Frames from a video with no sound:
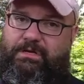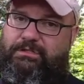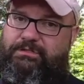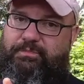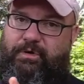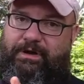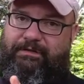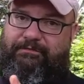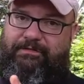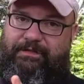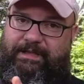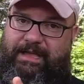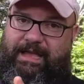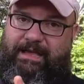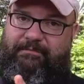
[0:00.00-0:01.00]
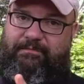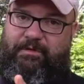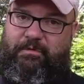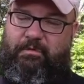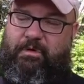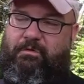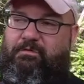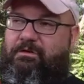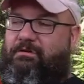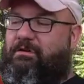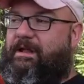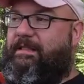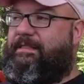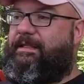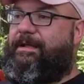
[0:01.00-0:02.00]
spring for the cab. You won't
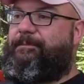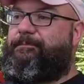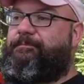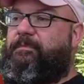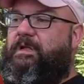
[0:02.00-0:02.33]
regret that.